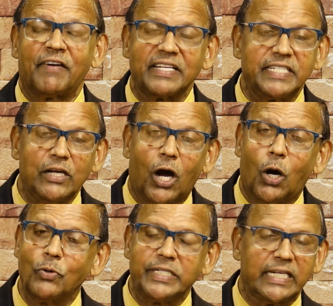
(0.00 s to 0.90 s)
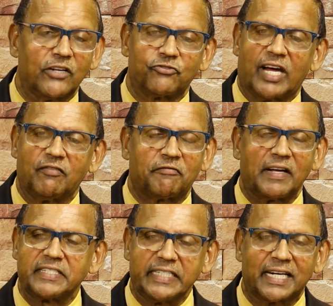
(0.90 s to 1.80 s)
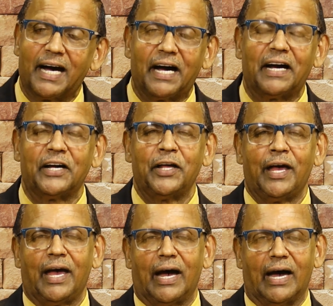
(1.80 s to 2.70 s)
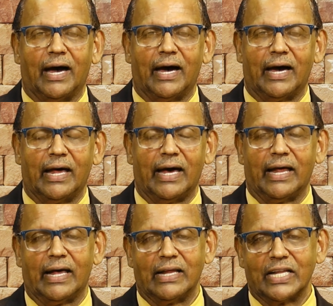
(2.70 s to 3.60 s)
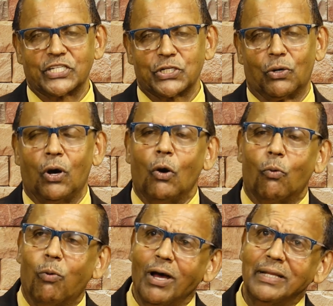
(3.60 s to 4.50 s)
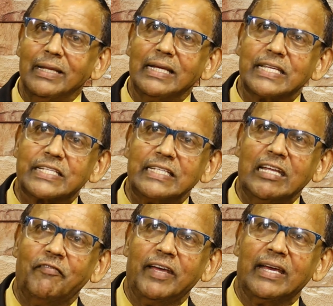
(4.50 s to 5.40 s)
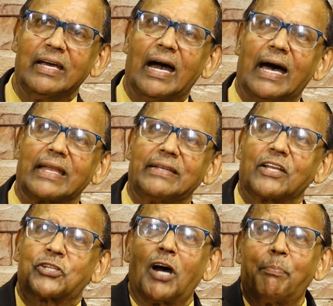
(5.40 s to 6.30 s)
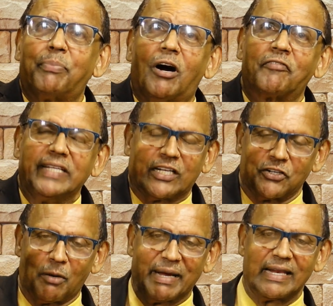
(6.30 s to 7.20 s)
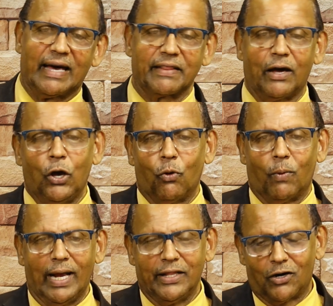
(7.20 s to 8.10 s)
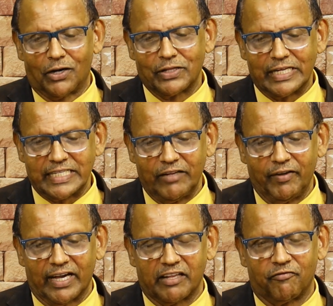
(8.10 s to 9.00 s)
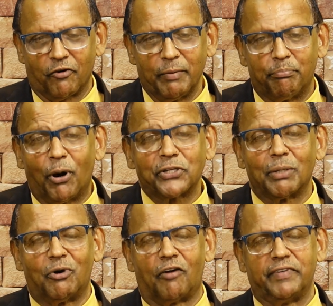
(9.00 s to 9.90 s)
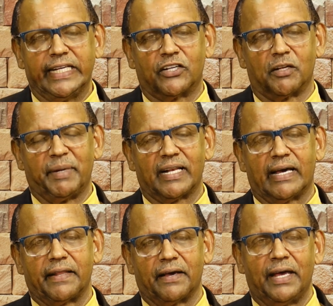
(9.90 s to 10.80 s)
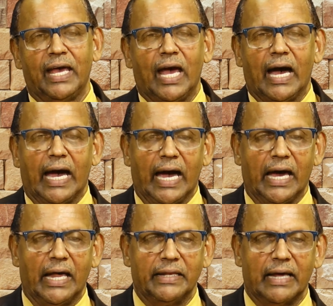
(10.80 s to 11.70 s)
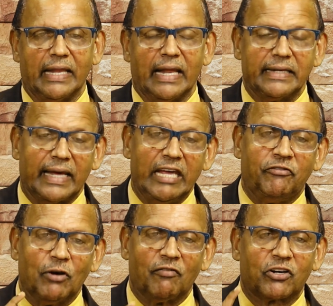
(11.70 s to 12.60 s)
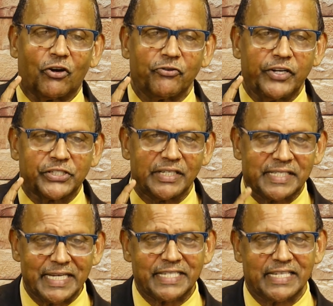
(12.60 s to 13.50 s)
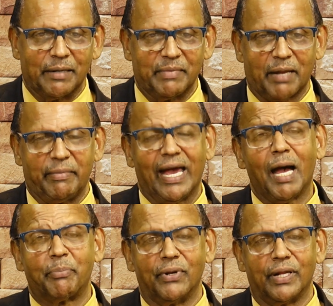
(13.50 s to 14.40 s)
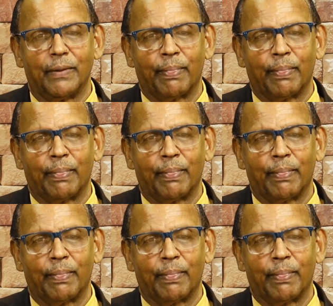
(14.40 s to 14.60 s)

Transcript: fancy house, he can drive a fancy car, And so one is living at the top of the economic ladder, while the other is living at the very bottom of the economic ladder. And if you have a congregational system, that may happen.